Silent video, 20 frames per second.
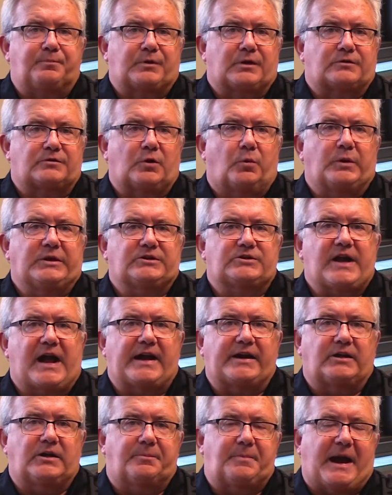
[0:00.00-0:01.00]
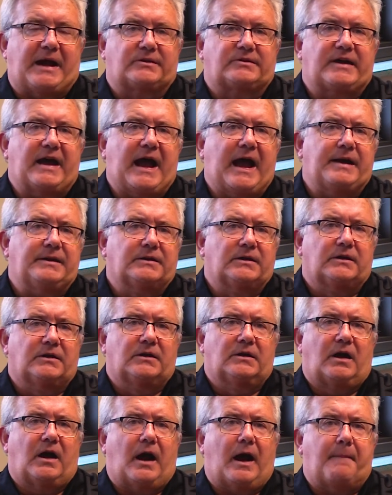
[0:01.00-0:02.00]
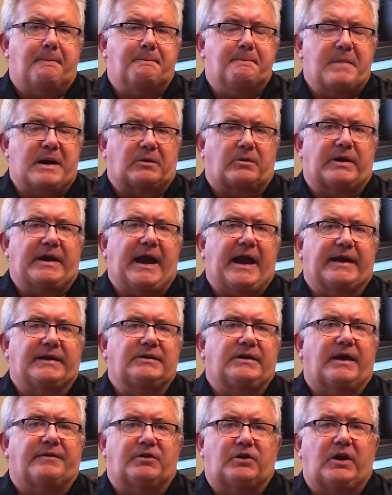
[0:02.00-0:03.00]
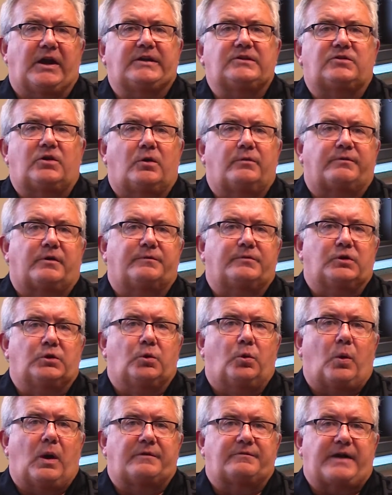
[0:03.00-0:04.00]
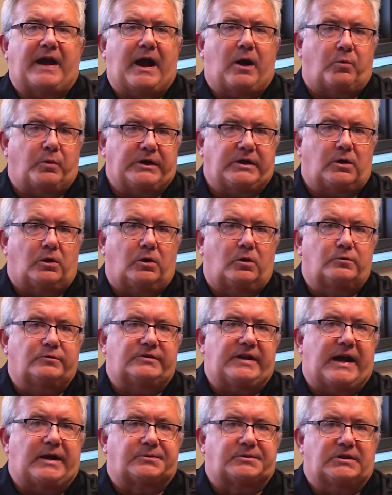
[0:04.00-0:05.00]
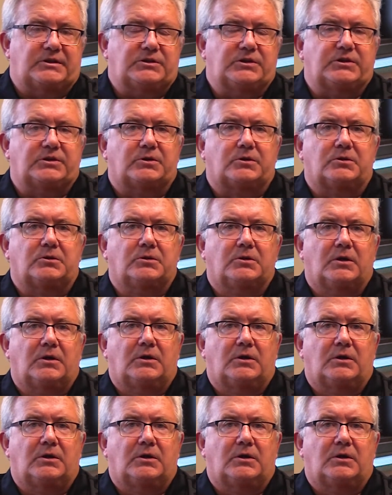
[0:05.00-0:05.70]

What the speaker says: So we chatted about that. Mary Ann gave a nice overview of how we closed out the year,